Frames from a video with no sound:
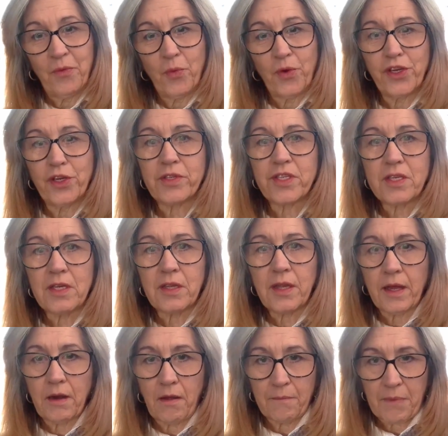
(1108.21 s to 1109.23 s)
And when you see
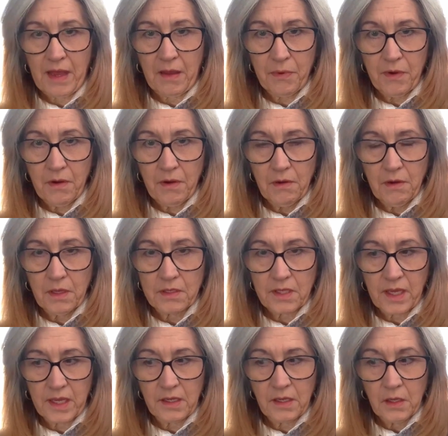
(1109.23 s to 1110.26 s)
that on paper,
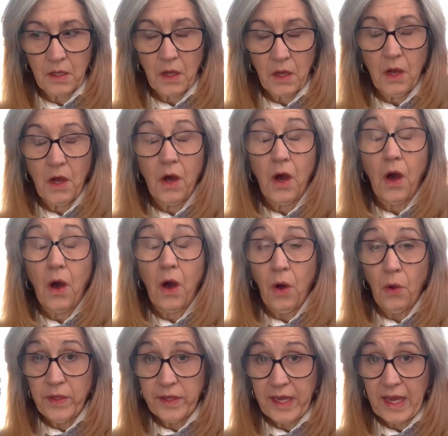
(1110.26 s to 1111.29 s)
it's like,
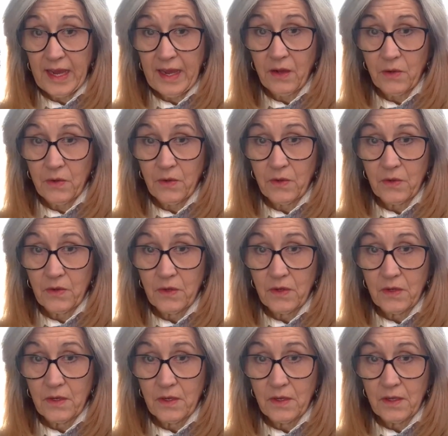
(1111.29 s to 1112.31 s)
holy cow,
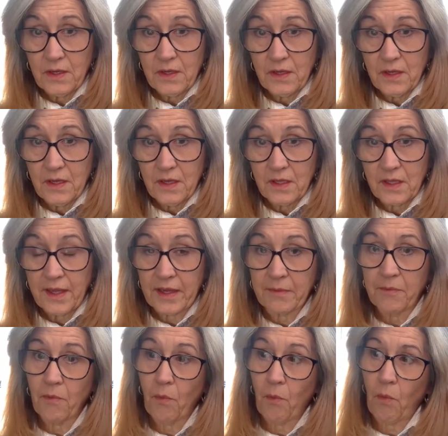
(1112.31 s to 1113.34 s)

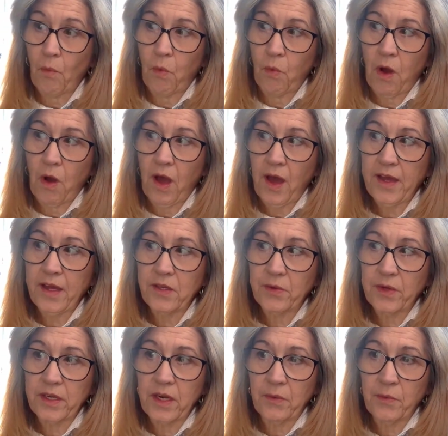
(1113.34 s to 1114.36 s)
like why
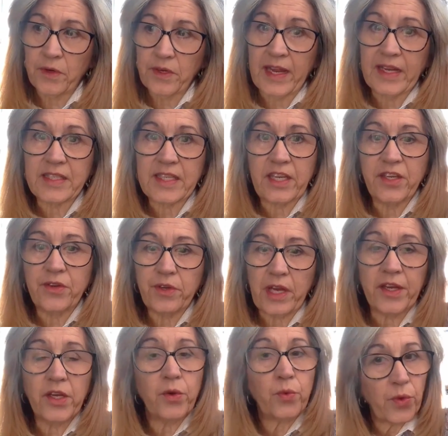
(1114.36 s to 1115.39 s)
do I not want and it's and
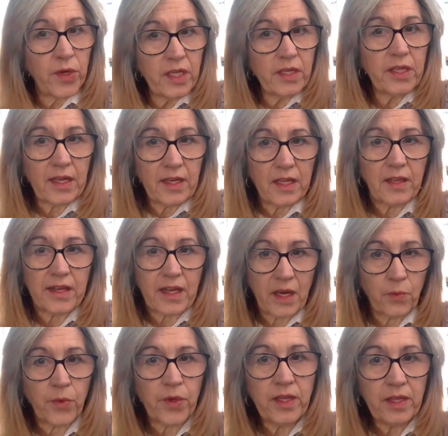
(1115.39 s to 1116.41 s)
you and you really
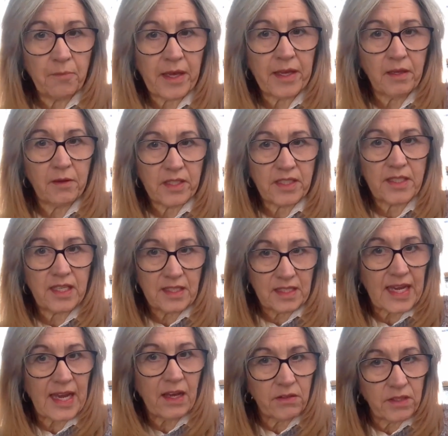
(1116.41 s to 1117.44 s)
like I really make you
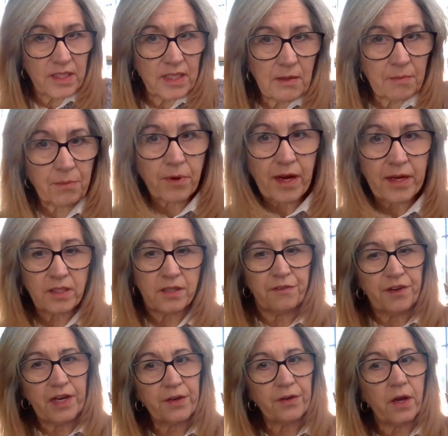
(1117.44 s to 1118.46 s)
dig down deep, right?
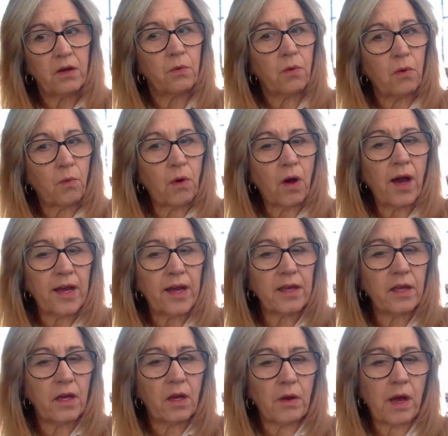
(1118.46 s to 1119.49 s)
To figure out, well, why,
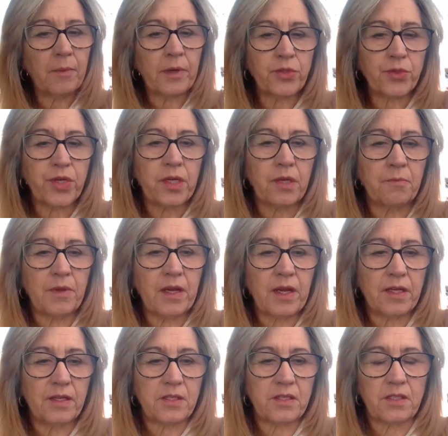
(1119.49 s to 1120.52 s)
you know, am I drinking
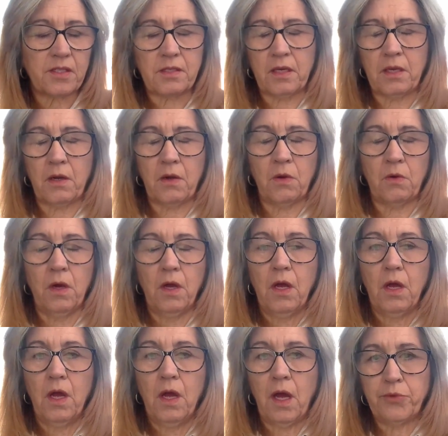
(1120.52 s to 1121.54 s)
because, you know,
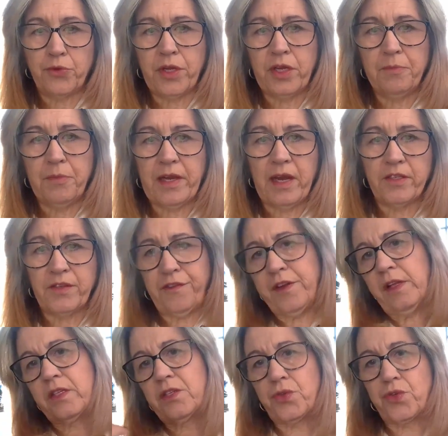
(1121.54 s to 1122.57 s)
I'm drinking because
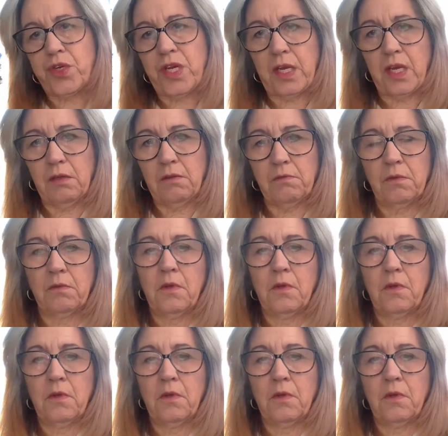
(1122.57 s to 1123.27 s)
Felix is drinking.